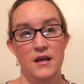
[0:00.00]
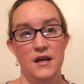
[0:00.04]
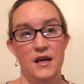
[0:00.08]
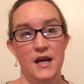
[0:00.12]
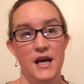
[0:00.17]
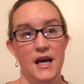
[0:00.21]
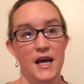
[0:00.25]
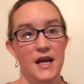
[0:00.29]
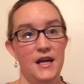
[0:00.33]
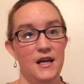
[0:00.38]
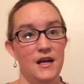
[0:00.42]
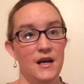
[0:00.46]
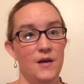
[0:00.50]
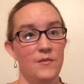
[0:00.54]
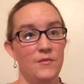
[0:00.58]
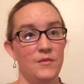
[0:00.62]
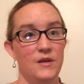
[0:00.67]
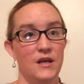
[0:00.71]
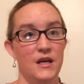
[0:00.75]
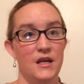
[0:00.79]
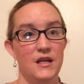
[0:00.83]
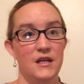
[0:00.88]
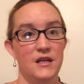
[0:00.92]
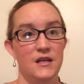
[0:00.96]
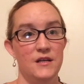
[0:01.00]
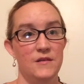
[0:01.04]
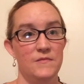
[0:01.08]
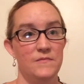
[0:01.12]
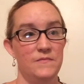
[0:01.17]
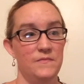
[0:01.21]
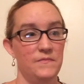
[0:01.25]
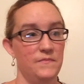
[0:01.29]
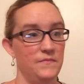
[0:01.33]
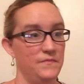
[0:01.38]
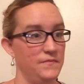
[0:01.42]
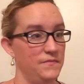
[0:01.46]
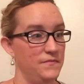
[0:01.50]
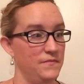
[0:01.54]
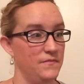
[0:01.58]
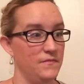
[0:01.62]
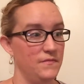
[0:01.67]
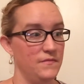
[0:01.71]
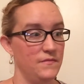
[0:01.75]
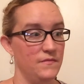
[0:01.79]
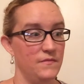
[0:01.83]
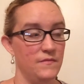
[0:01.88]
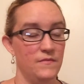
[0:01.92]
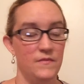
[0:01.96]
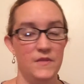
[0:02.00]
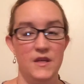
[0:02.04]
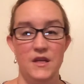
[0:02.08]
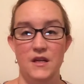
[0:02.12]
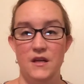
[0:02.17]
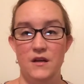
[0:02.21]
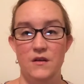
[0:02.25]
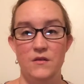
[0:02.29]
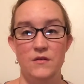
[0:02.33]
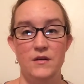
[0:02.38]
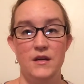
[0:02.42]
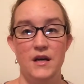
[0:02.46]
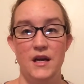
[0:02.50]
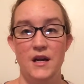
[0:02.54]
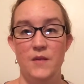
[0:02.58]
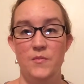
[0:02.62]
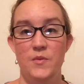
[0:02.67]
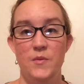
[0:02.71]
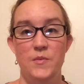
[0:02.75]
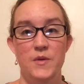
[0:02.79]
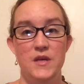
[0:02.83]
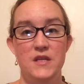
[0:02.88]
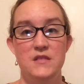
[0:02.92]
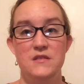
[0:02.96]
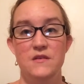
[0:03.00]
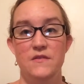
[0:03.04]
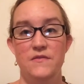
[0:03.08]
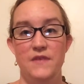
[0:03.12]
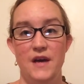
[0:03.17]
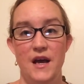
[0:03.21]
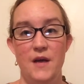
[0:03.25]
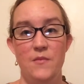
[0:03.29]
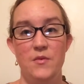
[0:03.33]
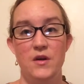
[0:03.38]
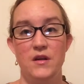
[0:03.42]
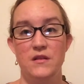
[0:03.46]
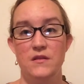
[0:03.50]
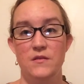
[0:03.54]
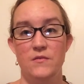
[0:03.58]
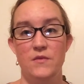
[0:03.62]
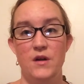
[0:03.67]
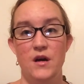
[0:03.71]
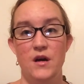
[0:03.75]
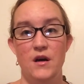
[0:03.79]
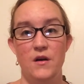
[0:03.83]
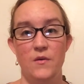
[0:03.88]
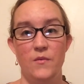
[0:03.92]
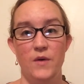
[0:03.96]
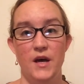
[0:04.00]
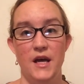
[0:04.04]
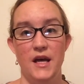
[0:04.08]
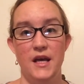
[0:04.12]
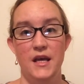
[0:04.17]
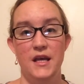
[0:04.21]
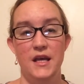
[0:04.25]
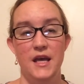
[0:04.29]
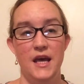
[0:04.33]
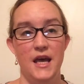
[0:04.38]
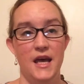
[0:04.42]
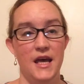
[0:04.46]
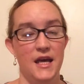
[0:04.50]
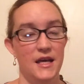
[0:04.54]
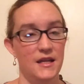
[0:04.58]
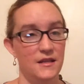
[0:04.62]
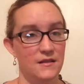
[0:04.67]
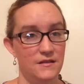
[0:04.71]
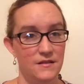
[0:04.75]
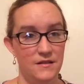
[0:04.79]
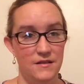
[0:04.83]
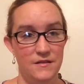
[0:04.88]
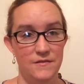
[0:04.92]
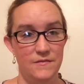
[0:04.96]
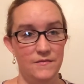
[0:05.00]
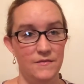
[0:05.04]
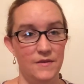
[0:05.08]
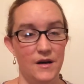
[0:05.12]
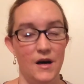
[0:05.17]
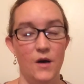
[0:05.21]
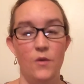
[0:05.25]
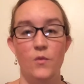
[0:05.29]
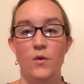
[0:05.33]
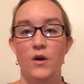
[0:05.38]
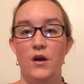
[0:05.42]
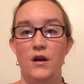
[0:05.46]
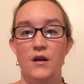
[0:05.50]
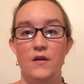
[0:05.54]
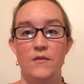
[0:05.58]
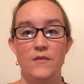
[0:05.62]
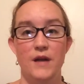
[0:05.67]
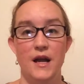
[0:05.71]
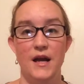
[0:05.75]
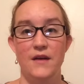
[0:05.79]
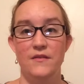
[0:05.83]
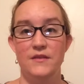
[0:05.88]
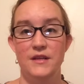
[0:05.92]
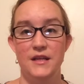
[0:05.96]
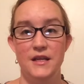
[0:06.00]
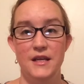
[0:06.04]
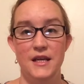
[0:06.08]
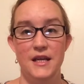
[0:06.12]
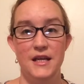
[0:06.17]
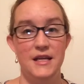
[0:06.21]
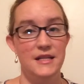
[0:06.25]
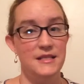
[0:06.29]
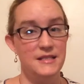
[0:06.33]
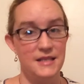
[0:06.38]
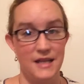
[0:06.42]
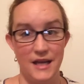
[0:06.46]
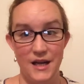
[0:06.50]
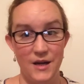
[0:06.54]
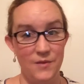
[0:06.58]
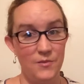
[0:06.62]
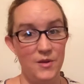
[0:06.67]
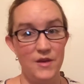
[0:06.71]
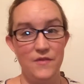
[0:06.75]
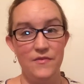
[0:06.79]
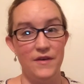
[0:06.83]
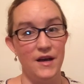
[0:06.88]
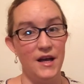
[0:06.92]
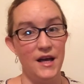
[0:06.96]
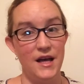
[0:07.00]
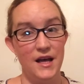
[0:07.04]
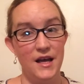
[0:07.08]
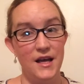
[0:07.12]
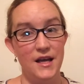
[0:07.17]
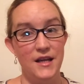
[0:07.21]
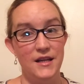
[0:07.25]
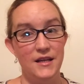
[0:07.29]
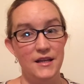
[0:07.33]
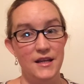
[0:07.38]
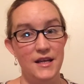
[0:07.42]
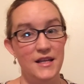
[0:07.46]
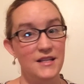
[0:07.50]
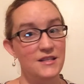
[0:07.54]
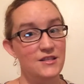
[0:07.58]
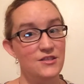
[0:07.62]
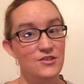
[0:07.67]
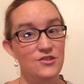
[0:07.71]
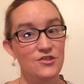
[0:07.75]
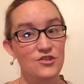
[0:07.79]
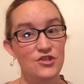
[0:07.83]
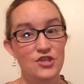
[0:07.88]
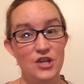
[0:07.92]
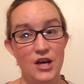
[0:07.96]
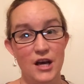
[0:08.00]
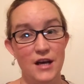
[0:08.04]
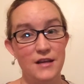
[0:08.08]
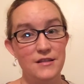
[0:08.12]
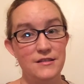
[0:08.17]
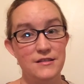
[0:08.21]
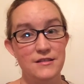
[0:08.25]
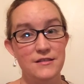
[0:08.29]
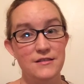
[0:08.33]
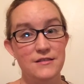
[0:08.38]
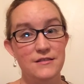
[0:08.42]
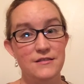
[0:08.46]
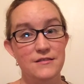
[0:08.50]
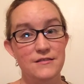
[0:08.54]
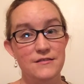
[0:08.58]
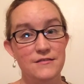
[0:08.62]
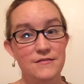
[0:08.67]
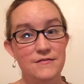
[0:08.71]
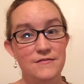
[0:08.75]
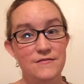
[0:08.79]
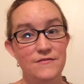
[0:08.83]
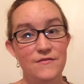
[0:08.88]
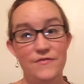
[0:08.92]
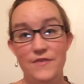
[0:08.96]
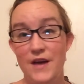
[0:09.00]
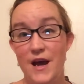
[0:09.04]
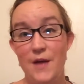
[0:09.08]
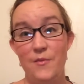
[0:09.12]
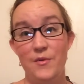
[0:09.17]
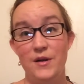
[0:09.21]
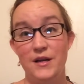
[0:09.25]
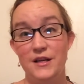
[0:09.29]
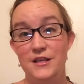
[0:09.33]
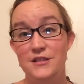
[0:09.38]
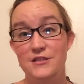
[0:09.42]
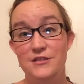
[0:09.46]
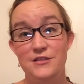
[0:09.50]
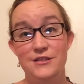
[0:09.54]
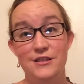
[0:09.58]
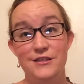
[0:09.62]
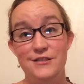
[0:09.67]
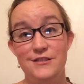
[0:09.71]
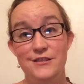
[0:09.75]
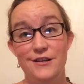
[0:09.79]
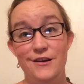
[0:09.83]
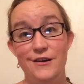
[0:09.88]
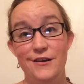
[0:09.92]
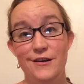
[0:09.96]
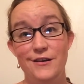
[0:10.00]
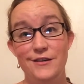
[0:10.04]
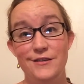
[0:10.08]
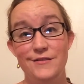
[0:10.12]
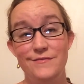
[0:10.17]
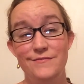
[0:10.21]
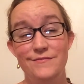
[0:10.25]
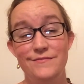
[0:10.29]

And I'm going to, you know, cut up a piece of fabric the wrong way and I'll work around it and it's going to be fine. It's just fabric. It's just yarn.